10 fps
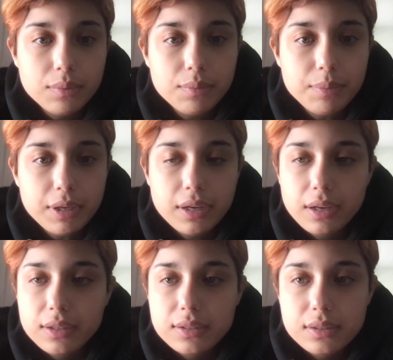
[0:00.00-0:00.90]

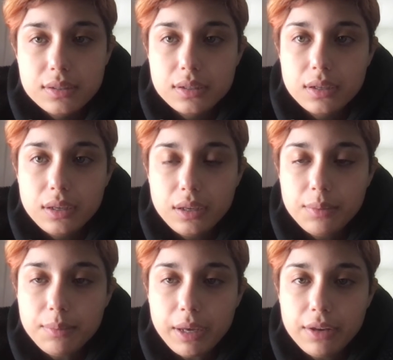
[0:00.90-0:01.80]
because it
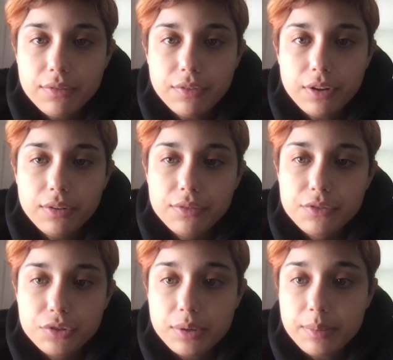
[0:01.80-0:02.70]
may involve
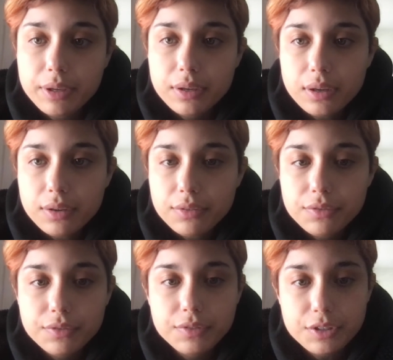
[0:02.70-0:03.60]
treatment of
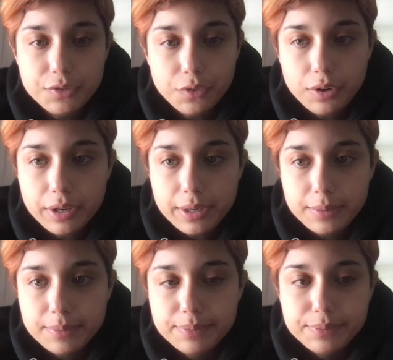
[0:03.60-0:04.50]
dysphoria.
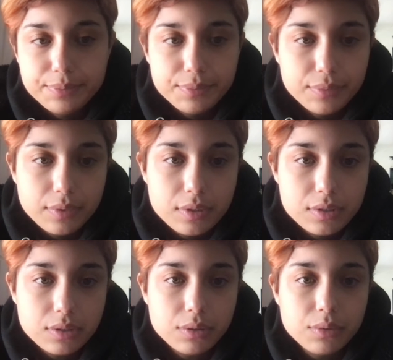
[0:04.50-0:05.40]

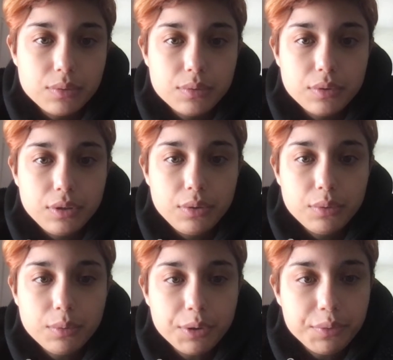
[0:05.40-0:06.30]
So you would
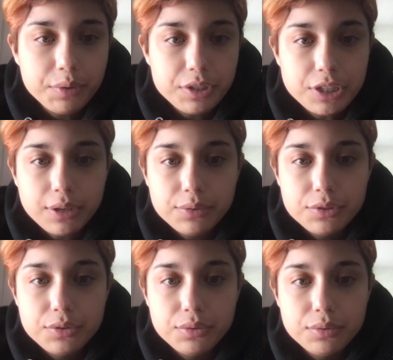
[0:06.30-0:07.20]
want to reach out
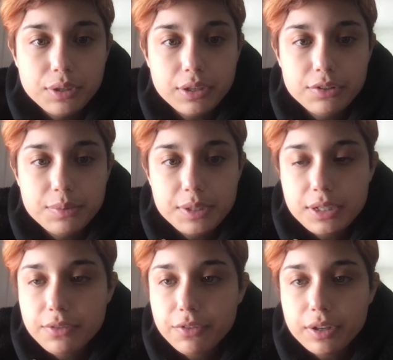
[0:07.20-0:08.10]
to an
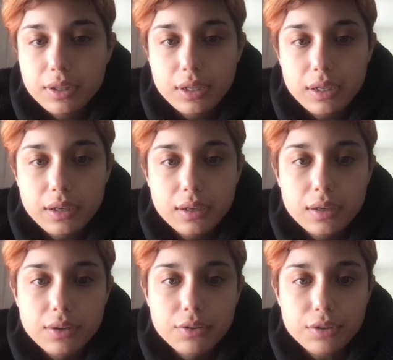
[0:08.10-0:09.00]
LGBT-friendly
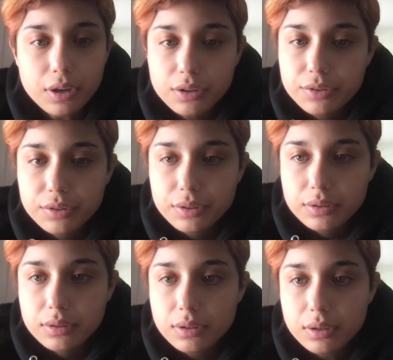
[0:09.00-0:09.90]

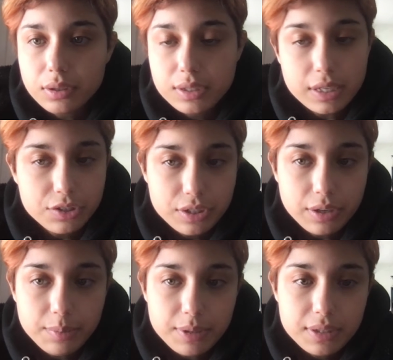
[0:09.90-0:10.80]

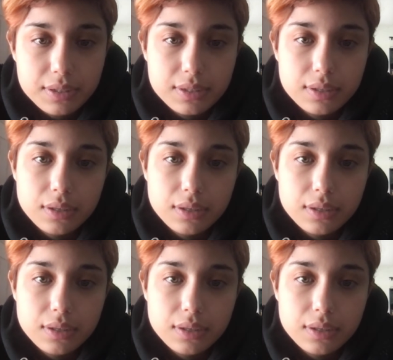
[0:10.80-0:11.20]
doctor/therapist,